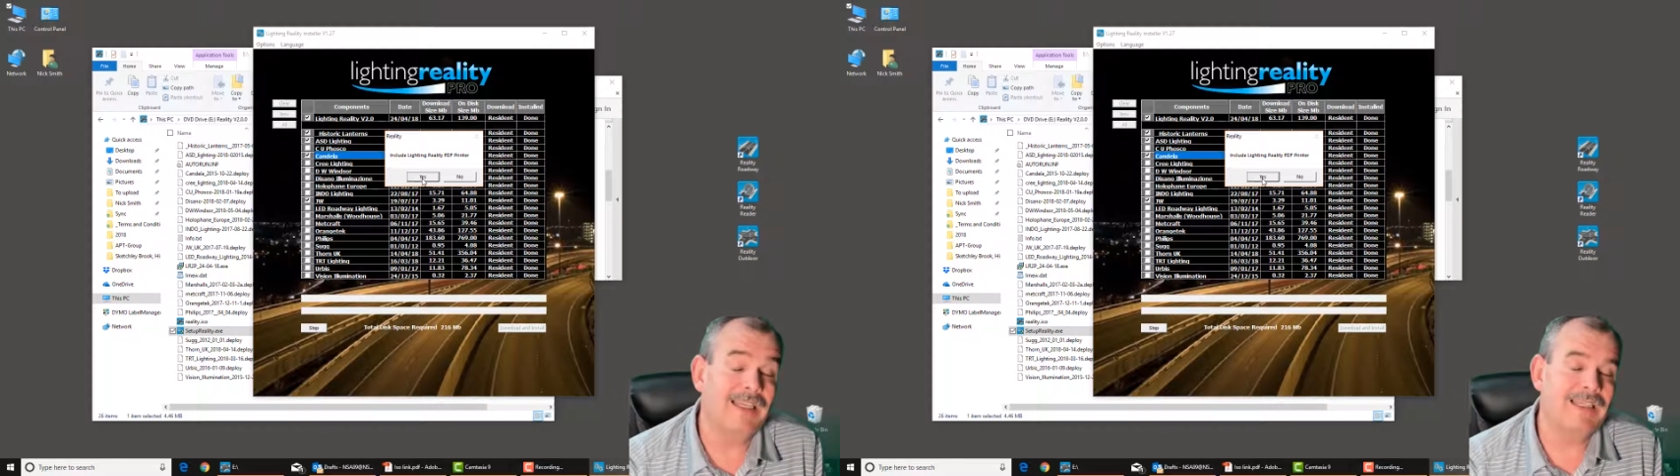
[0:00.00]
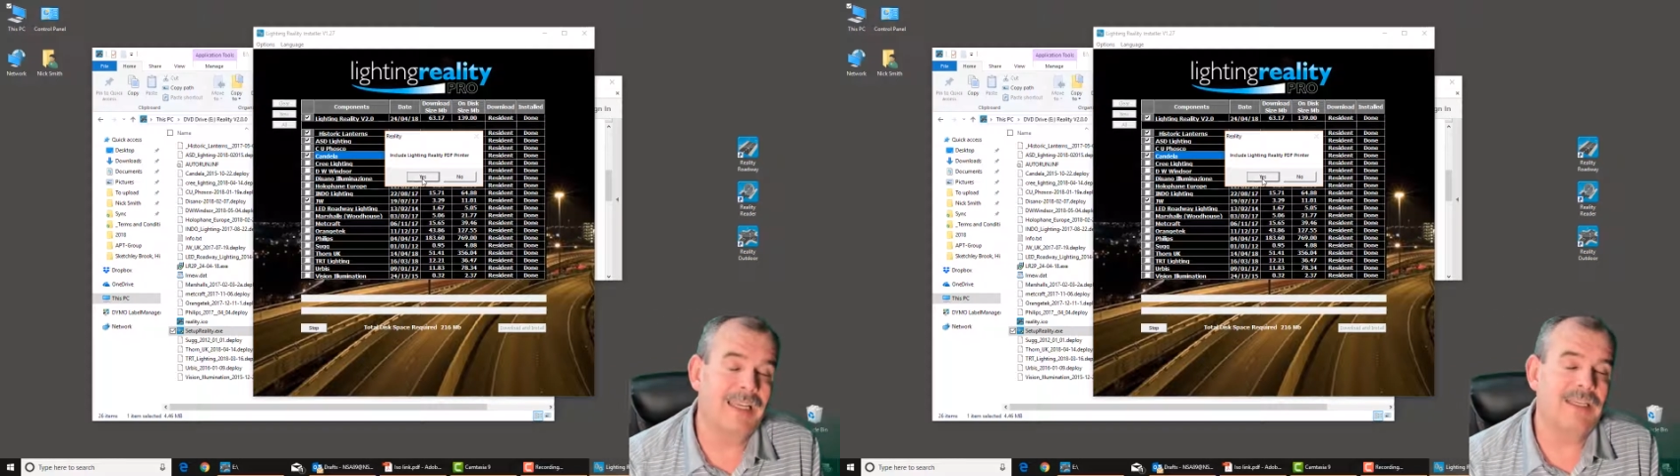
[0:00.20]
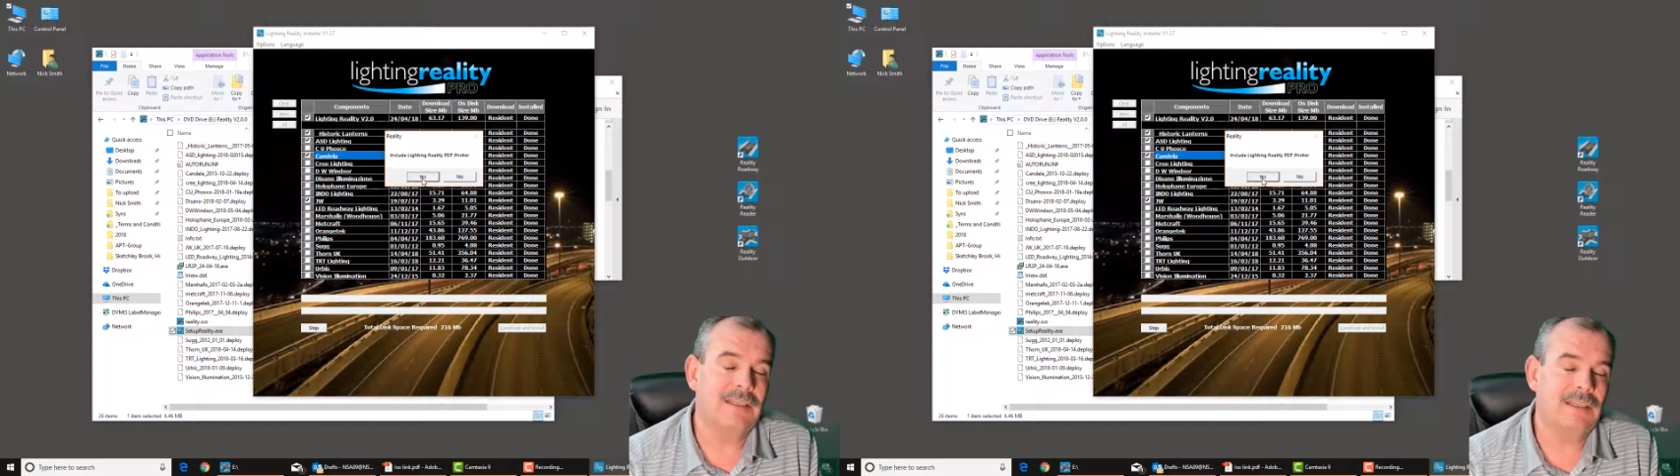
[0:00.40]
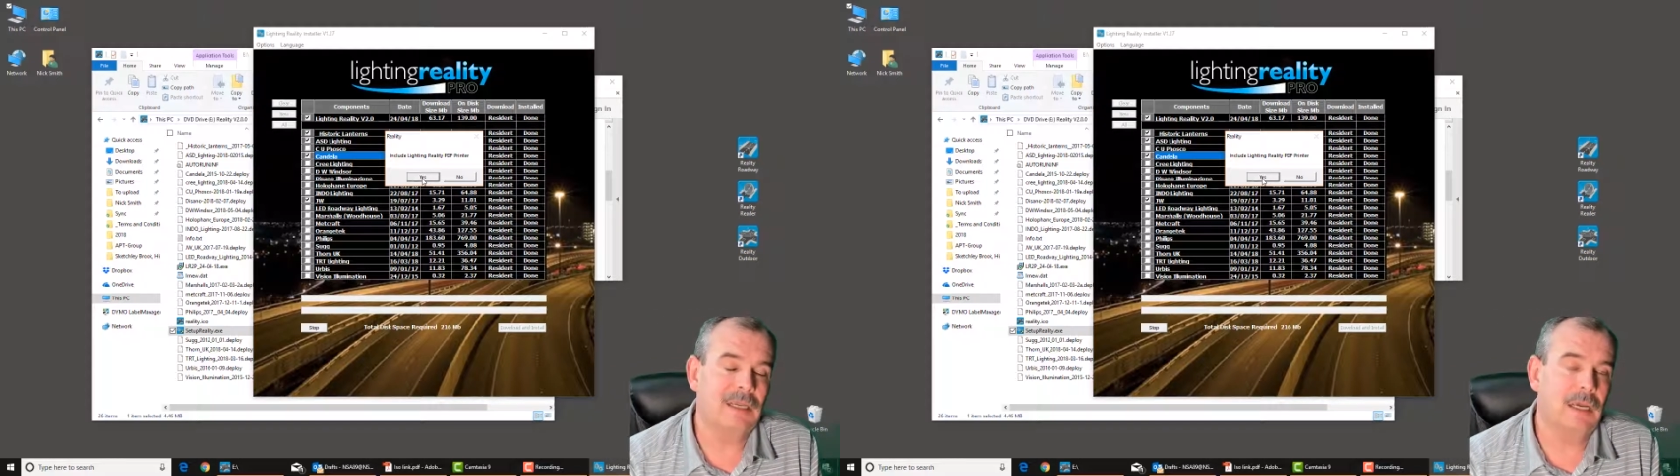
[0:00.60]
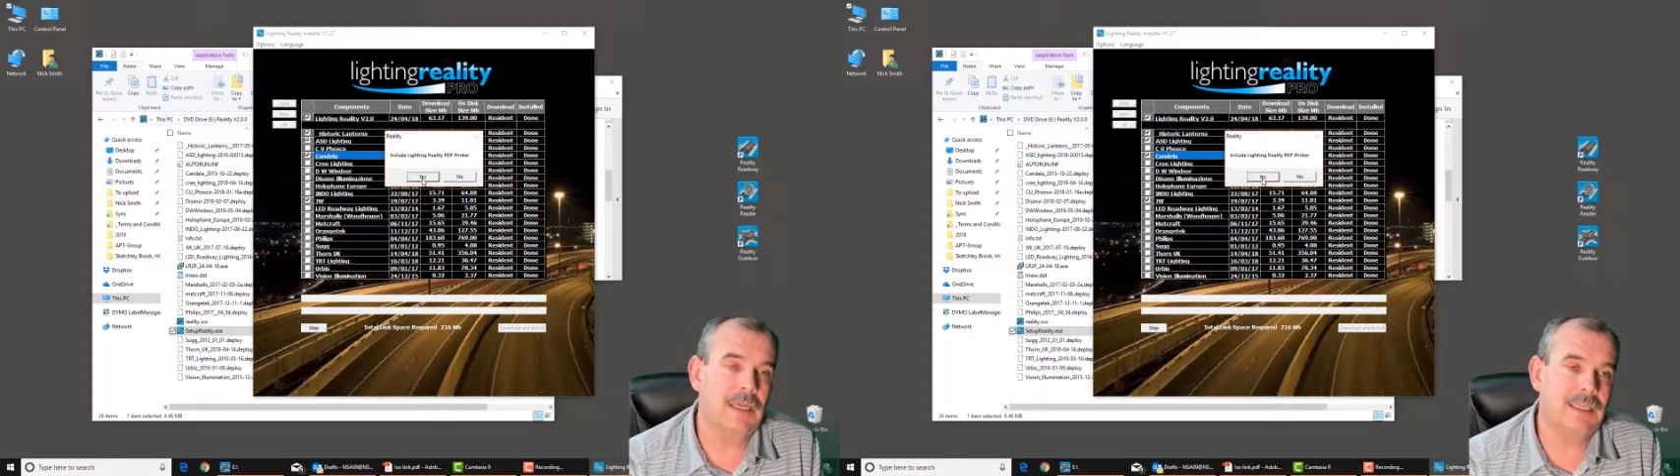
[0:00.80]
tick
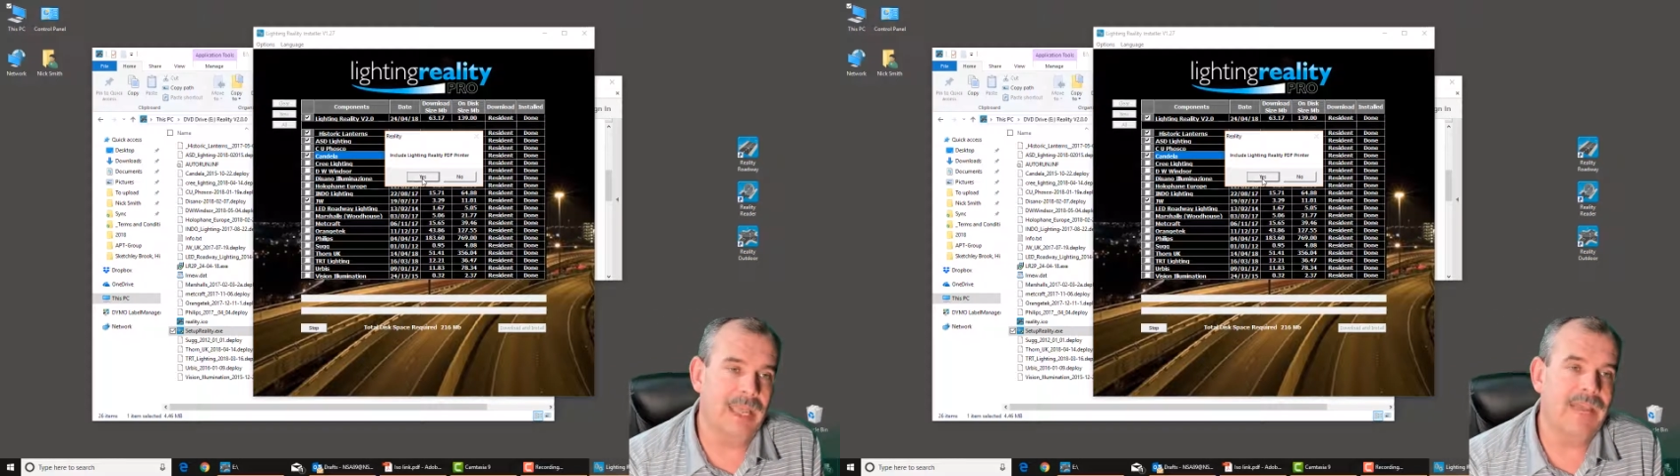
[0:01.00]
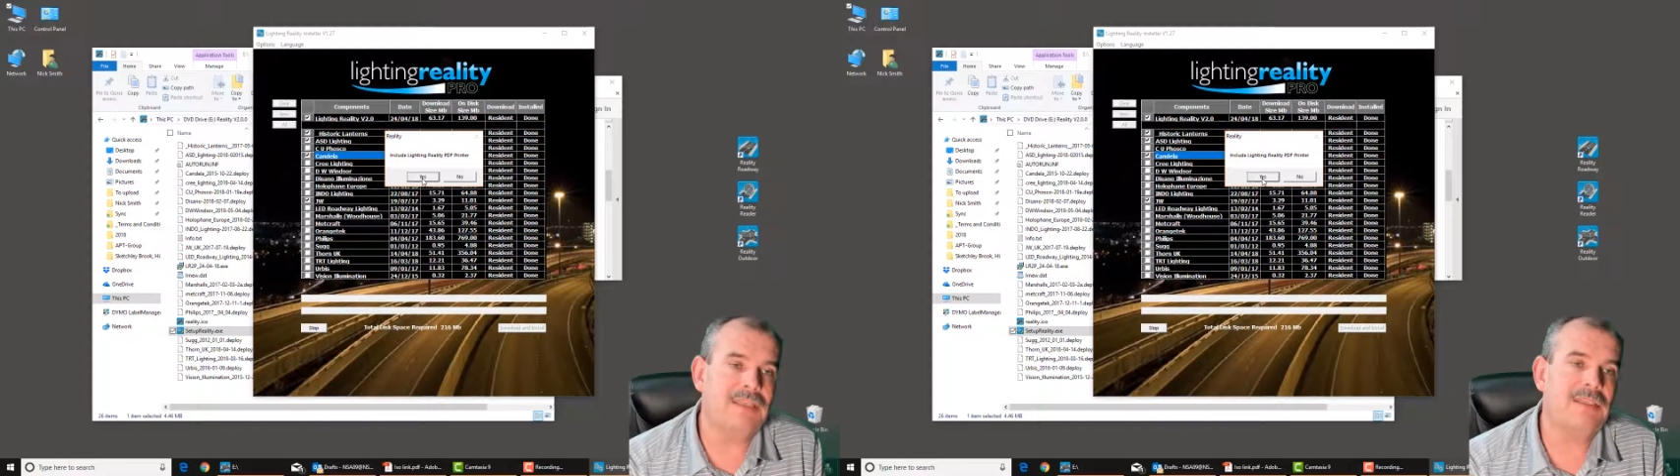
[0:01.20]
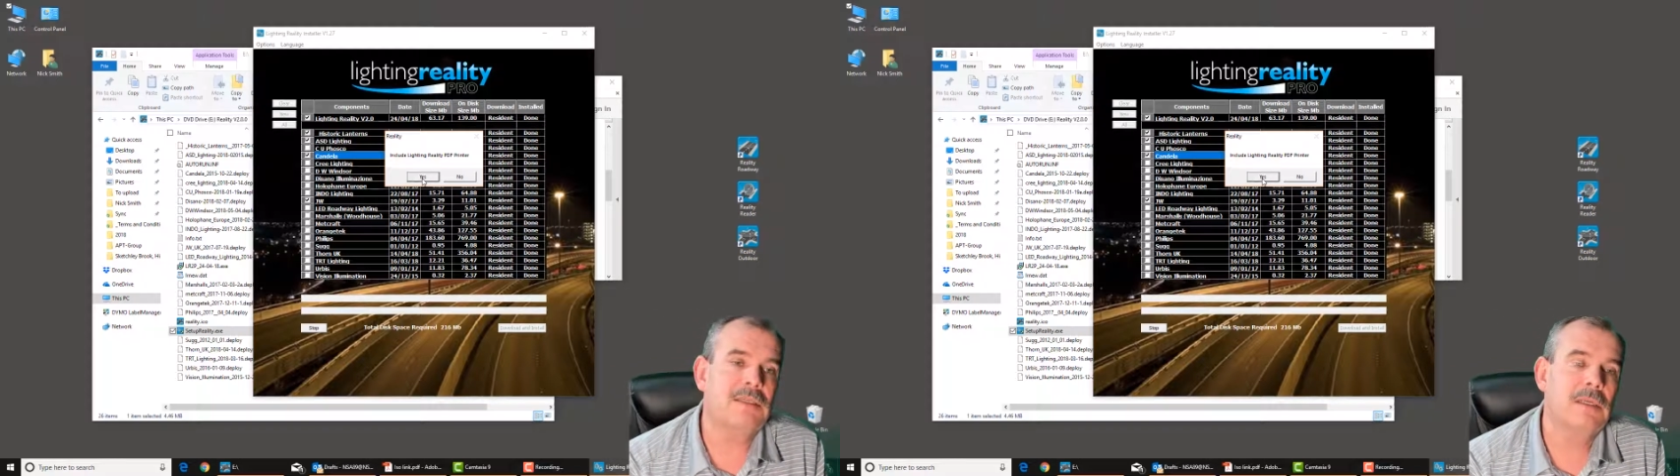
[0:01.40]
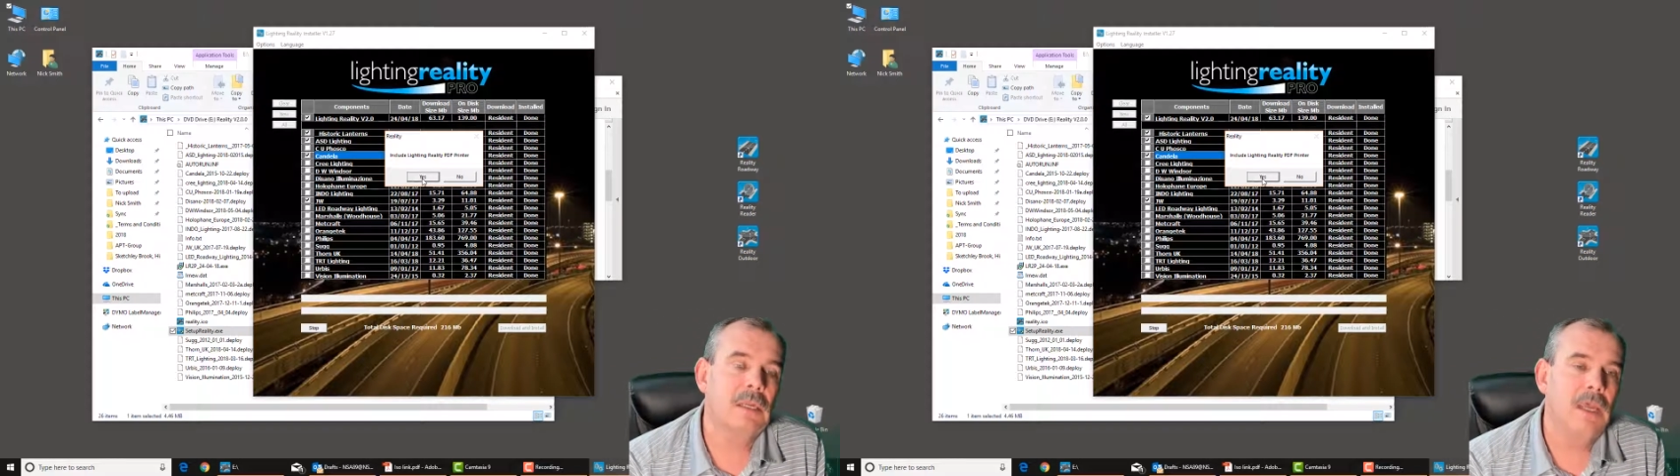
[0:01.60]
yes,